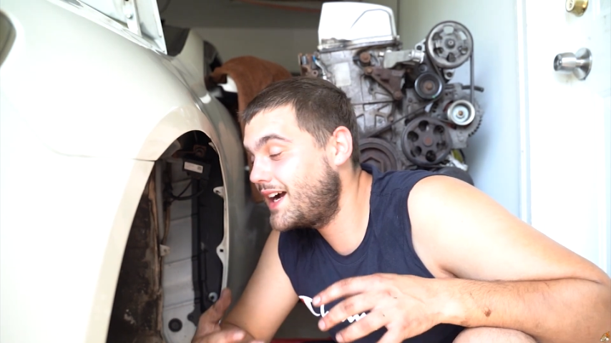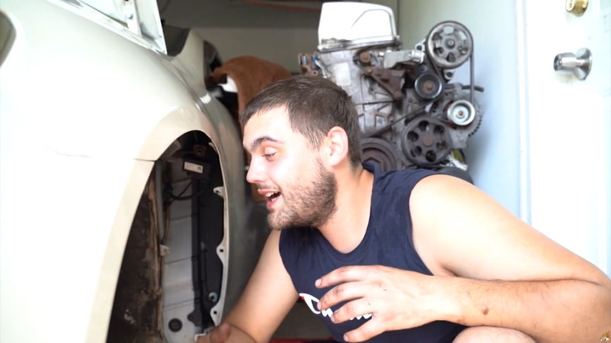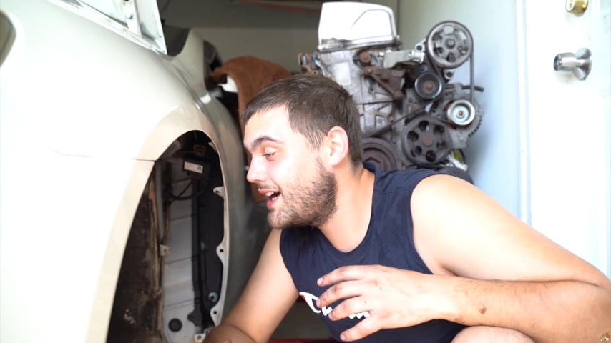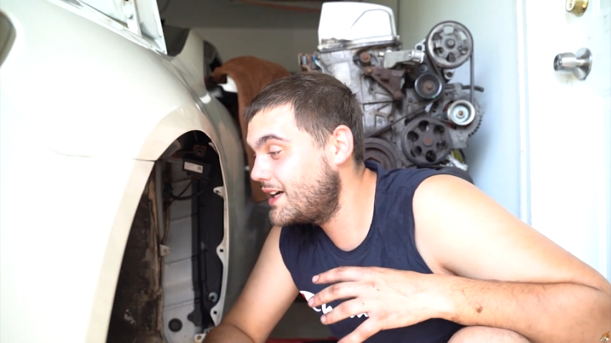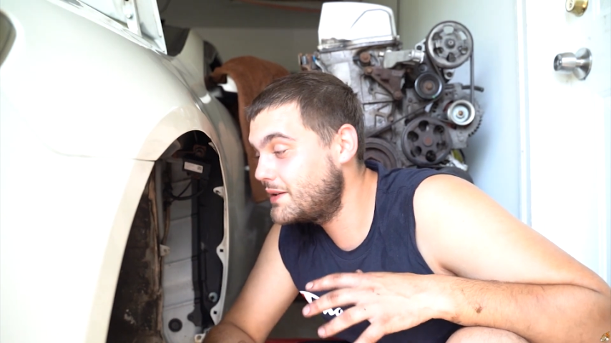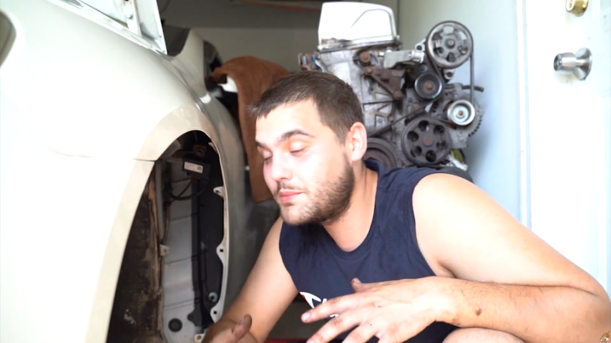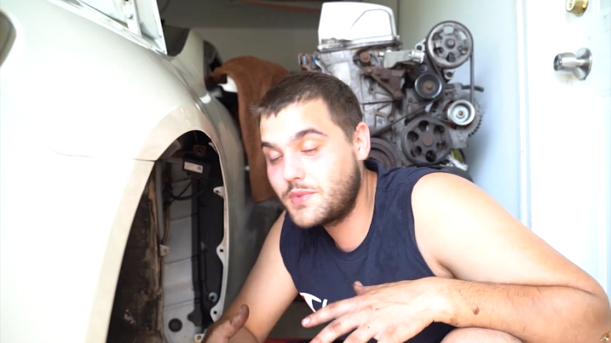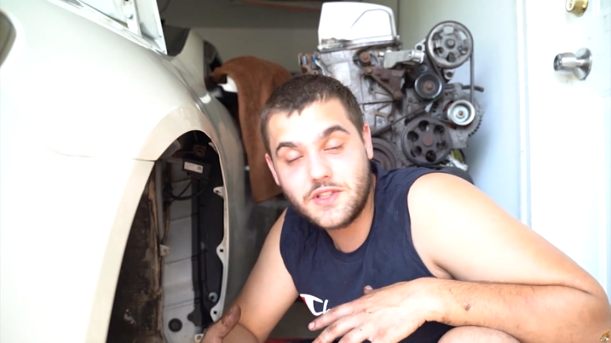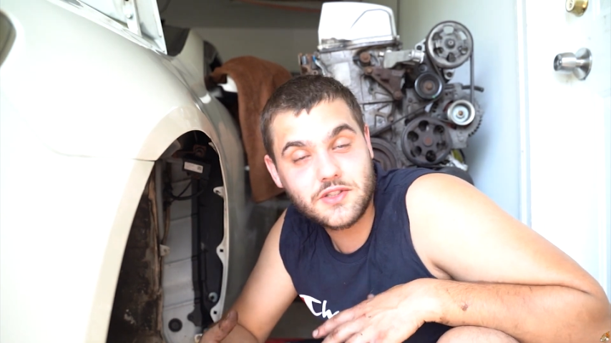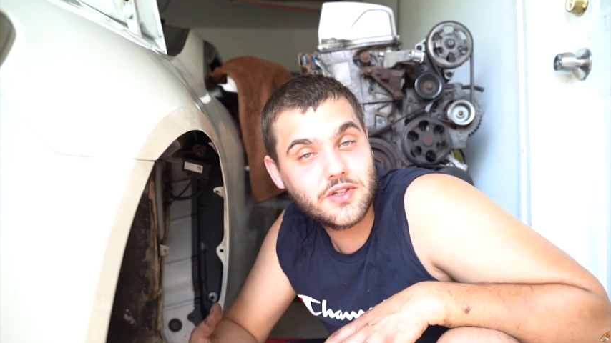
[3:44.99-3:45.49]

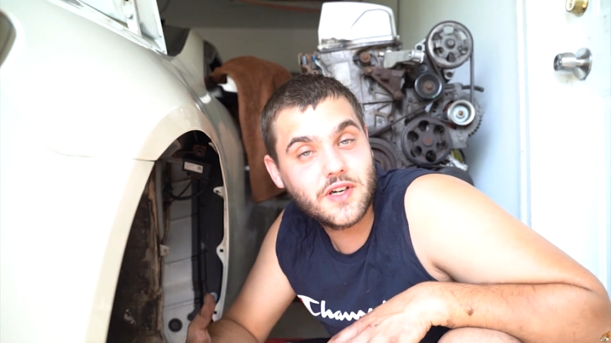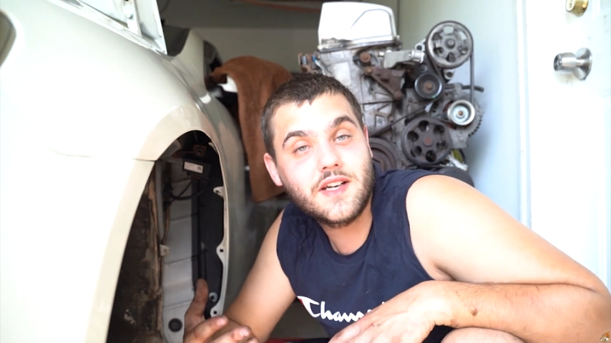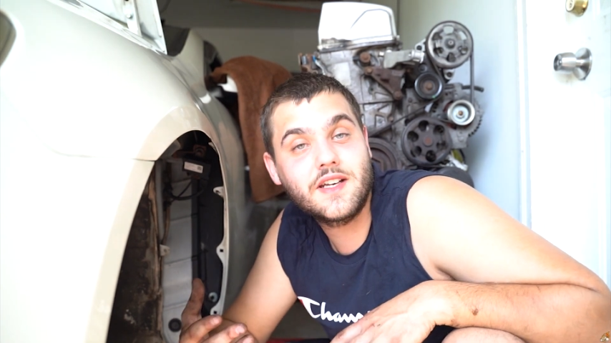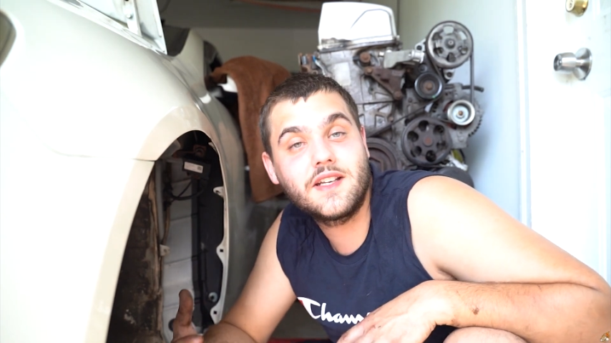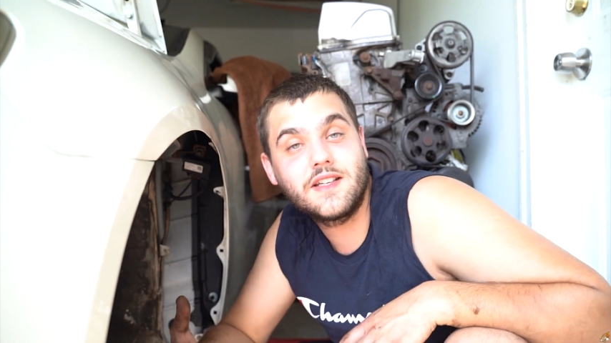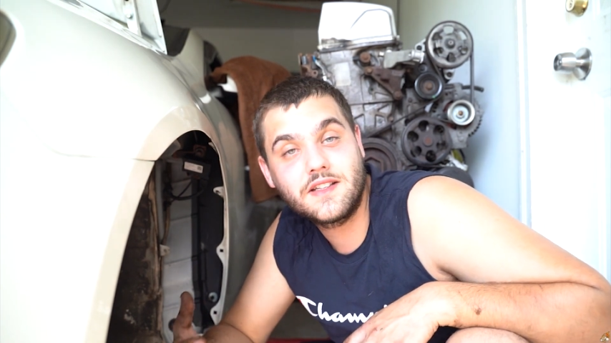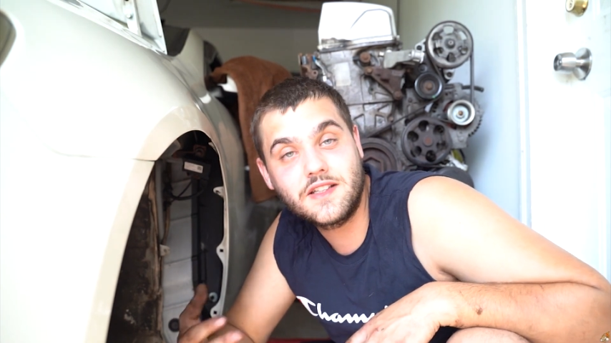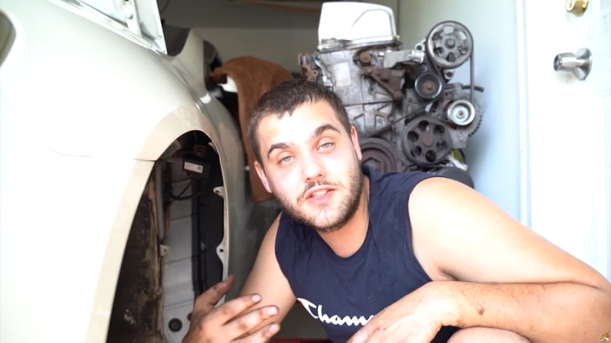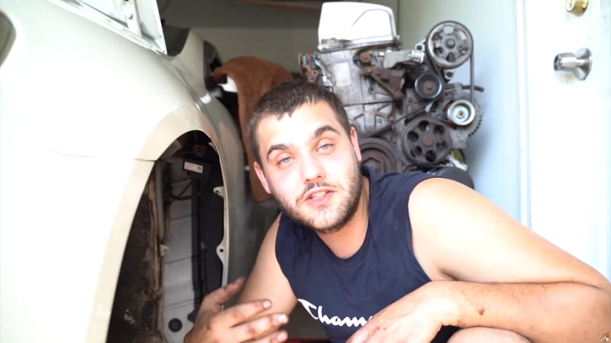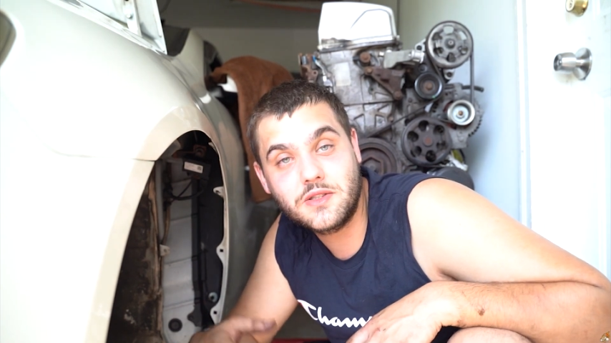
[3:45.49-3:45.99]
I'd be trying to
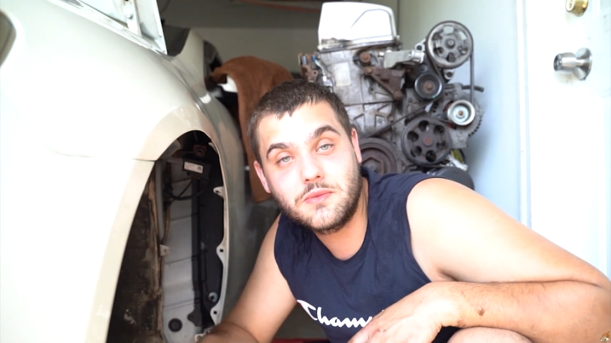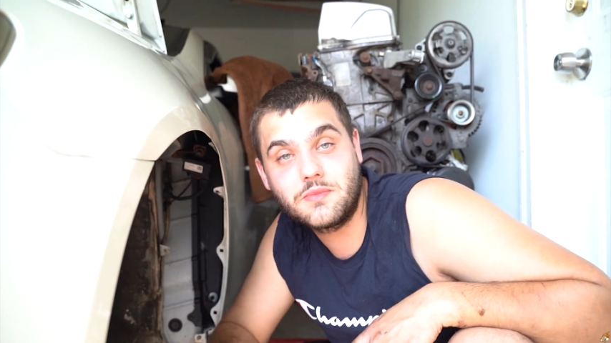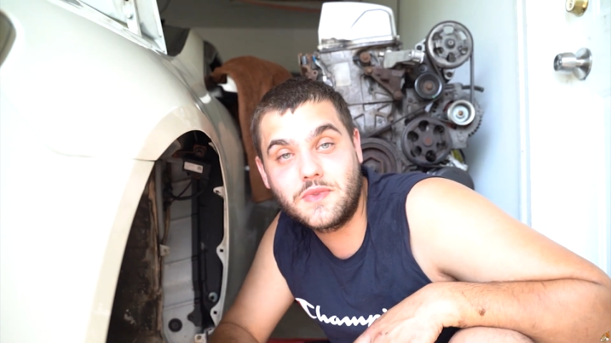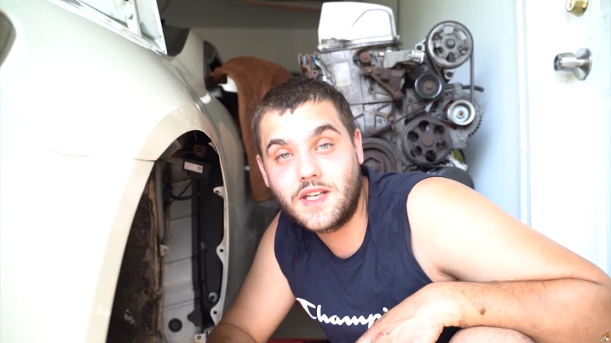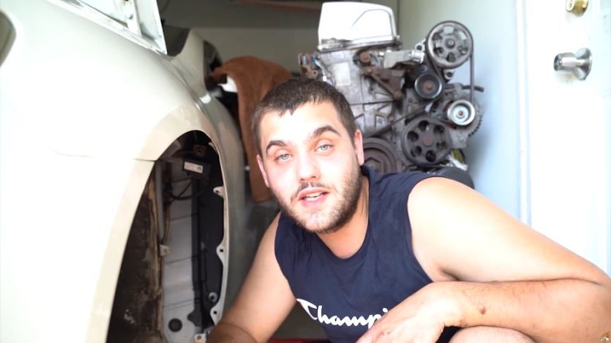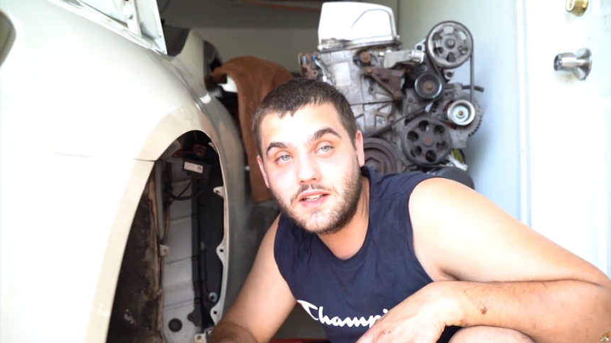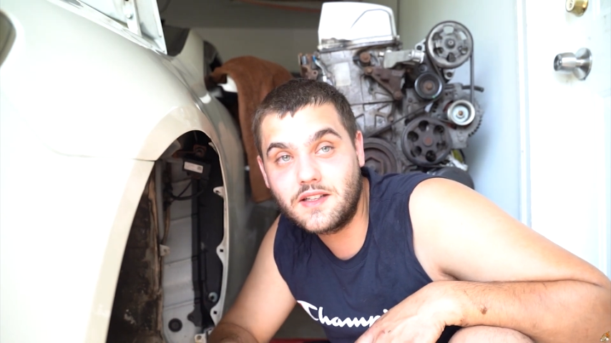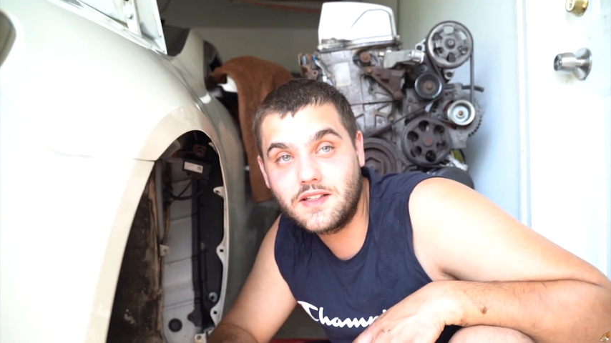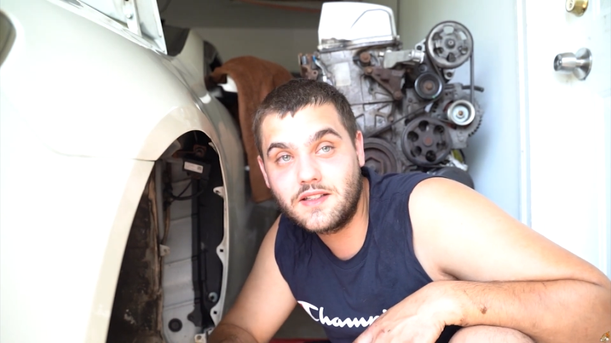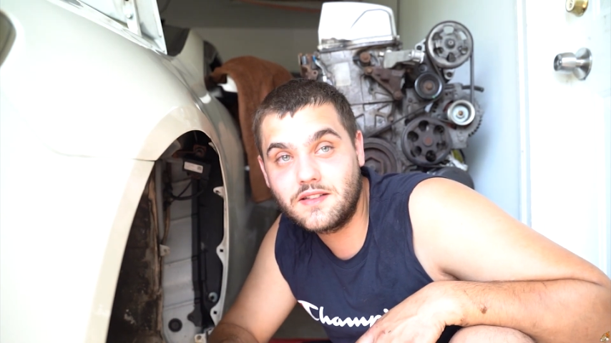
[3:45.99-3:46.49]
hit the gym
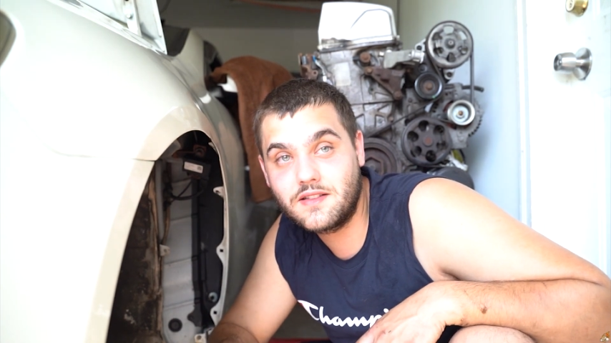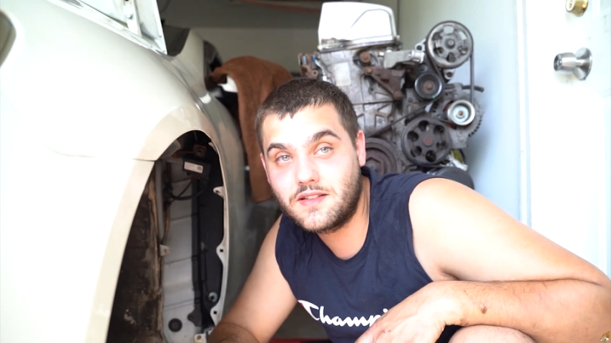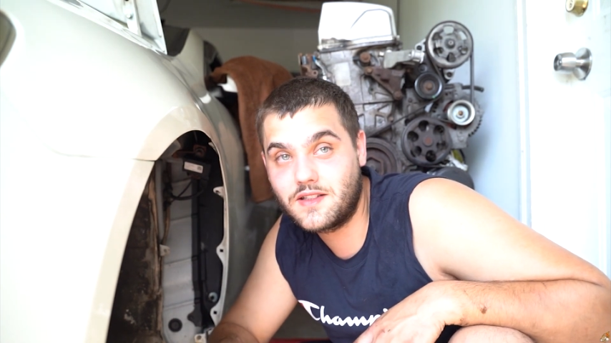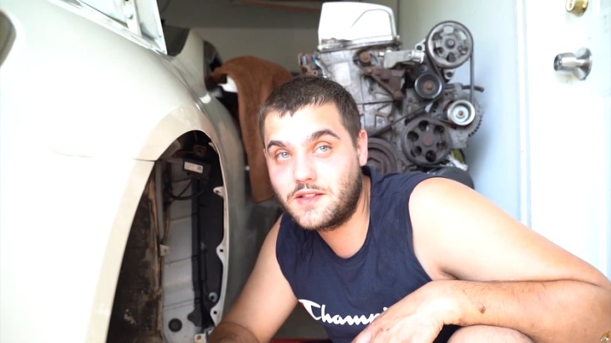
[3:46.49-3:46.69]
daily.